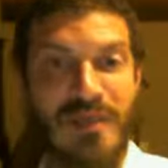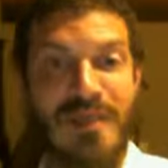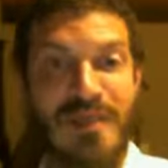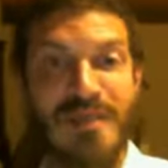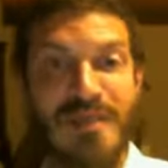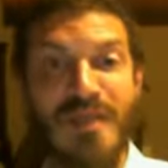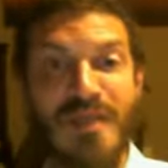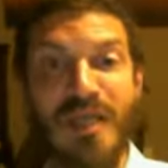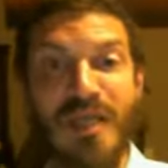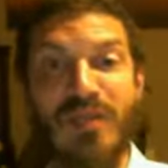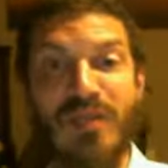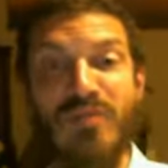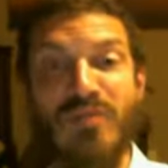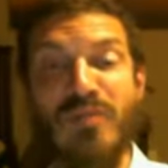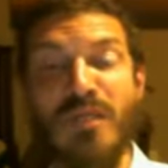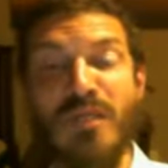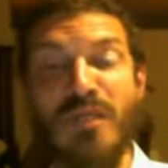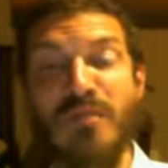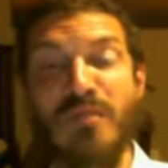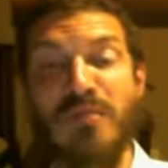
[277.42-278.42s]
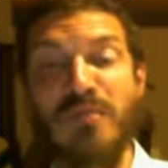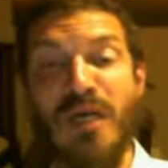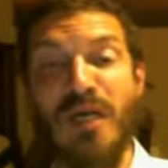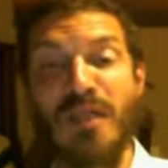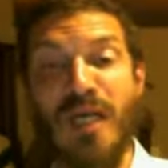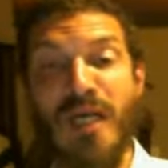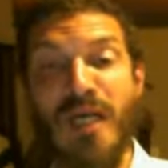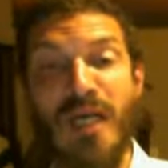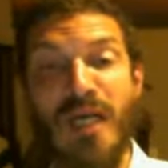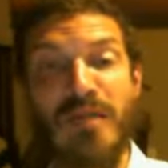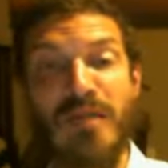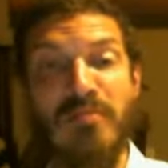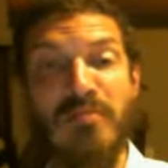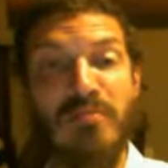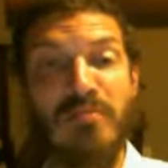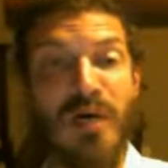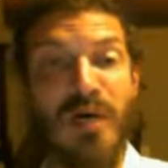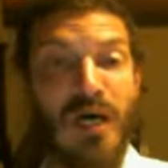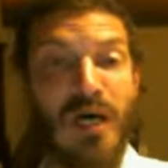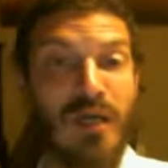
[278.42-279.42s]
Then you multiply that
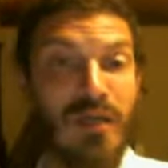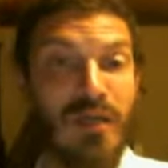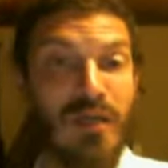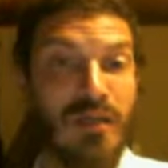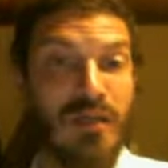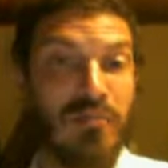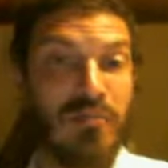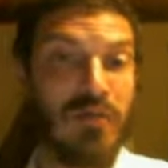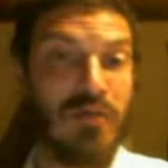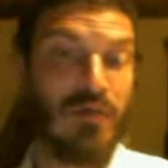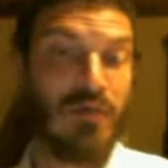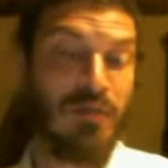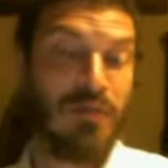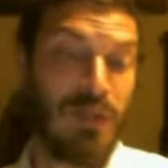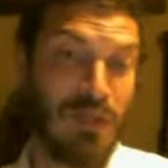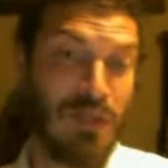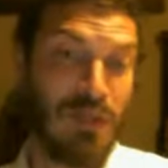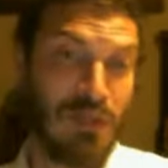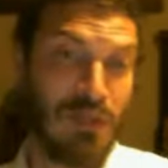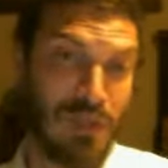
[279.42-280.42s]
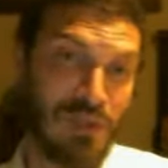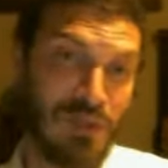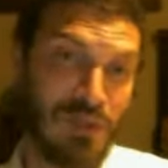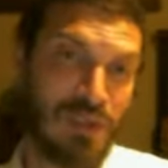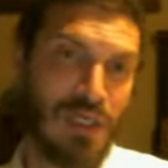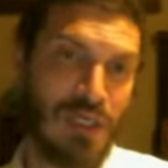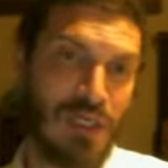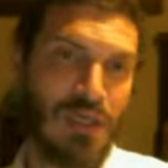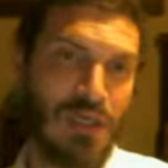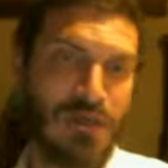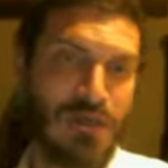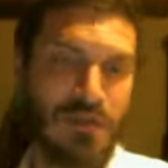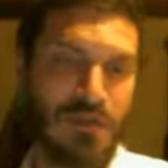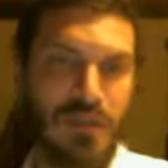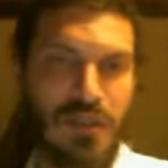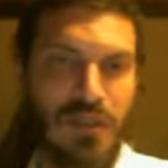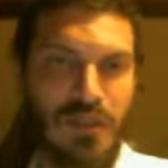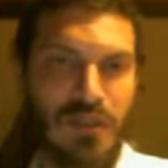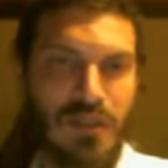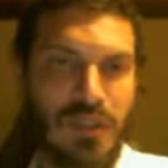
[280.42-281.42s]
by the probability associated to it.
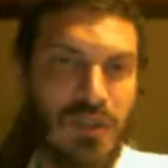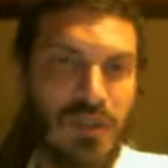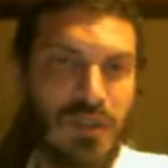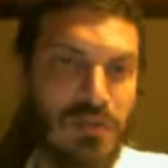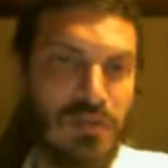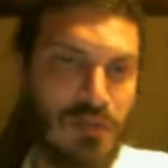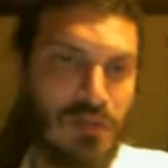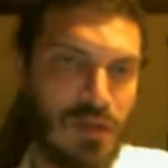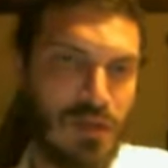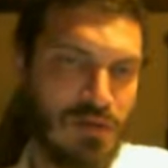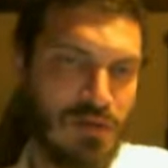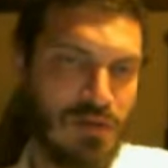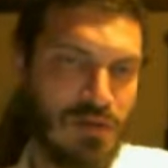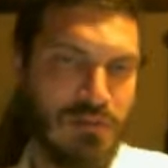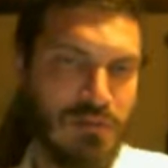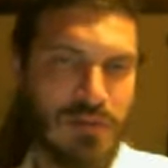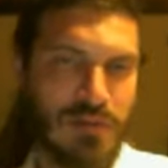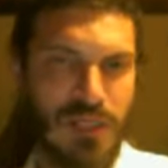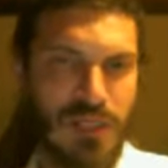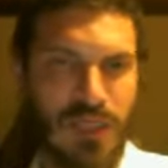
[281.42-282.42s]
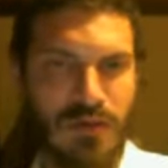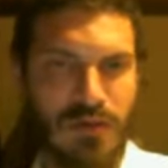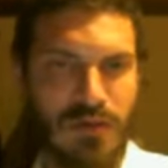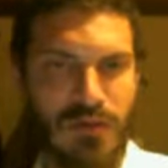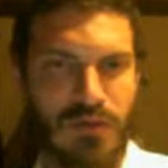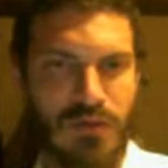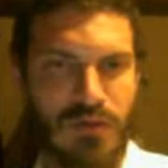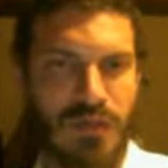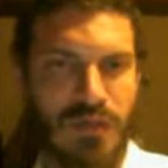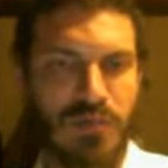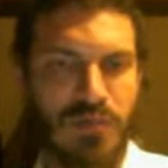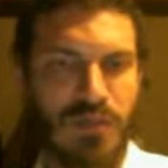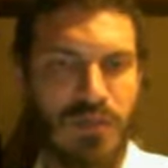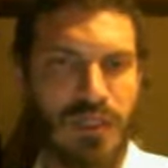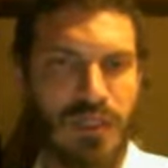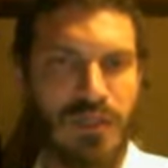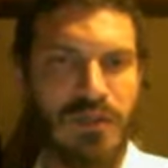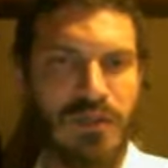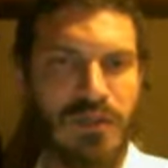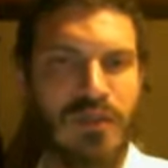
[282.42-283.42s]
So it could be 30% or 20%.
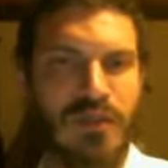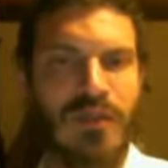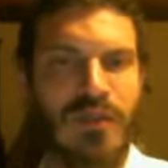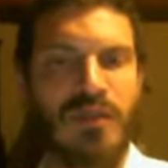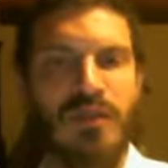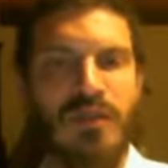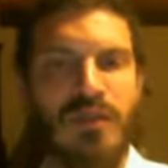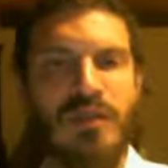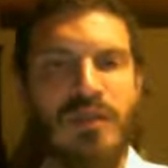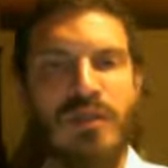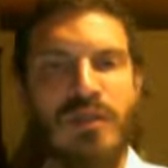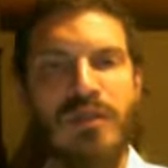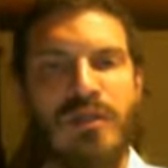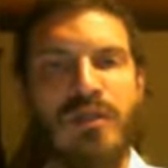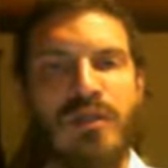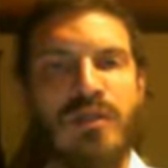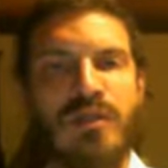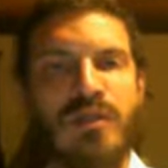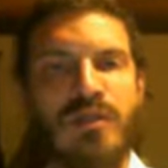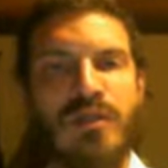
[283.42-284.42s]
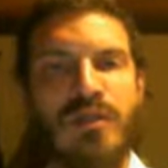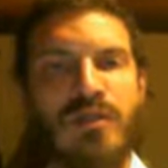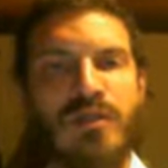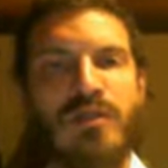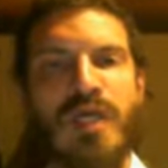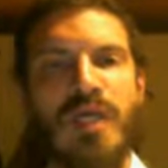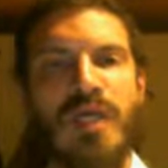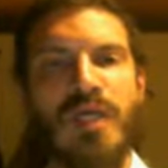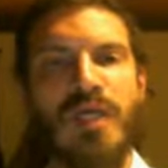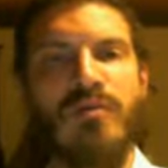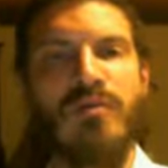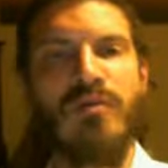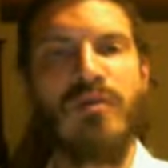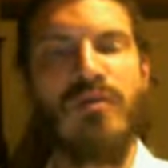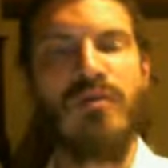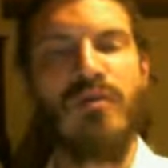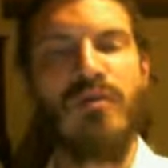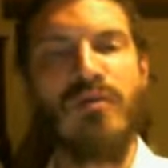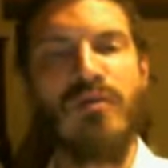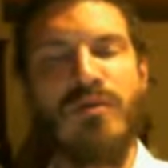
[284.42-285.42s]
Just do that with
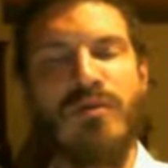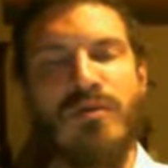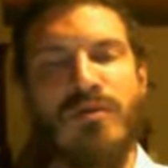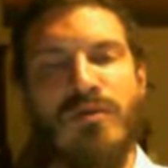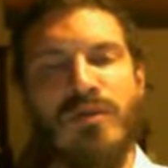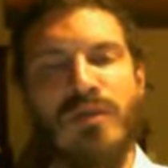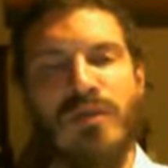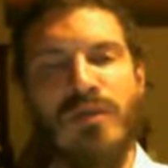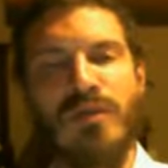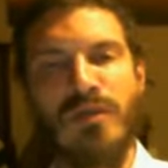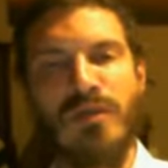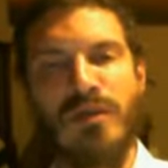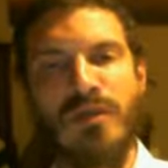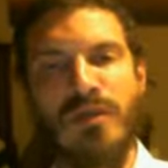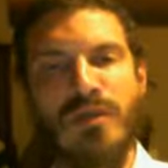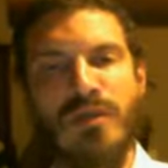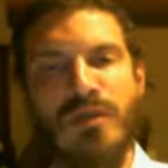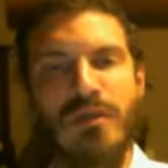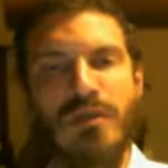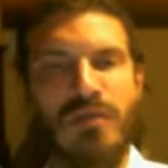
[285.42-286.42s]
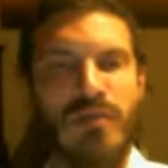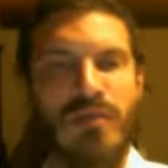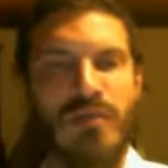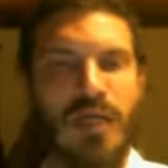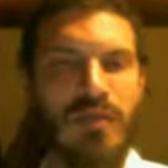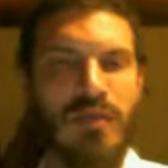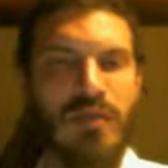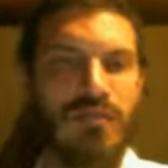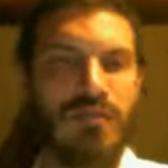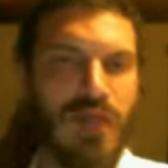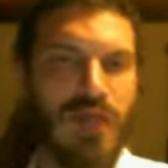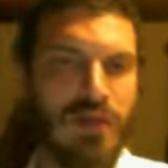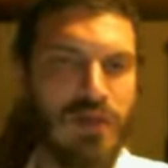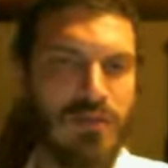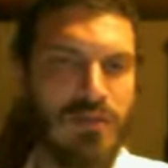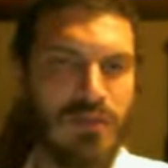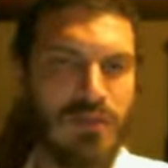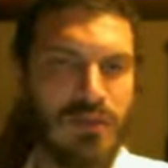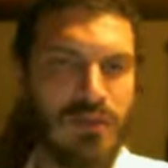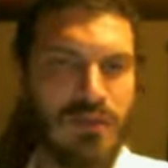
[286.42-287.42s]
all your random variables.
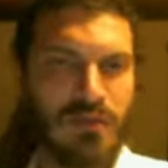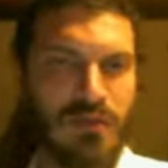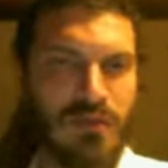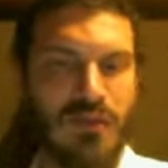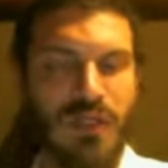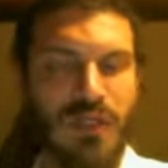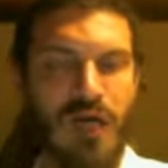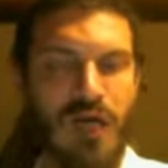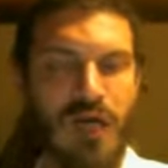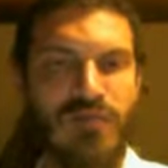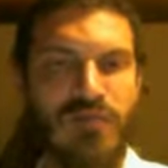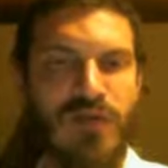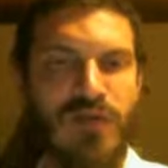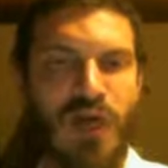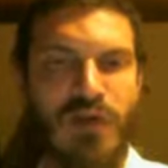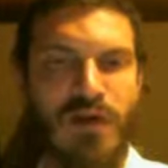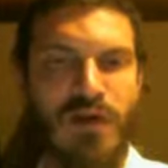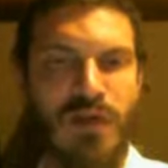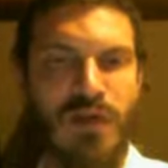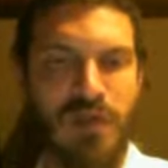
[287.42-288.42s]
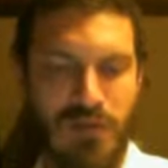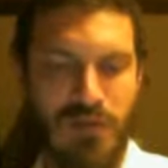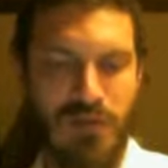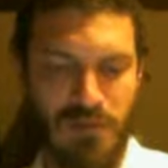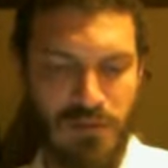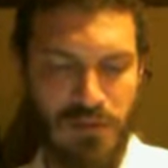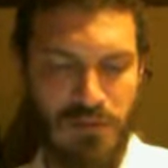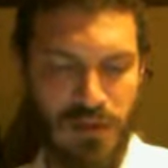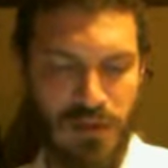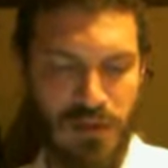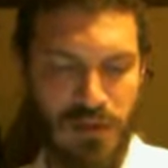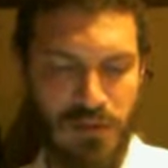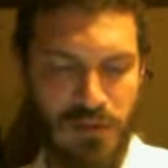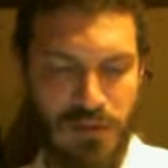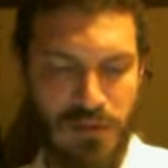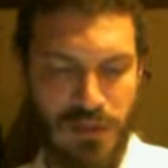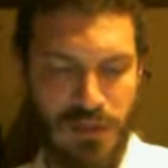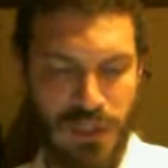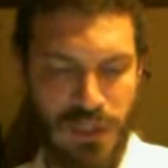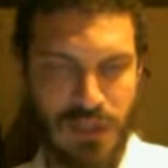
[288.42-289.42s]
You see how far it is from the number
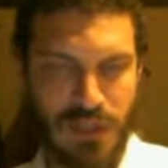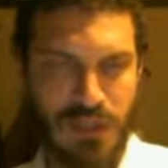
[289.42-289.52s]
60.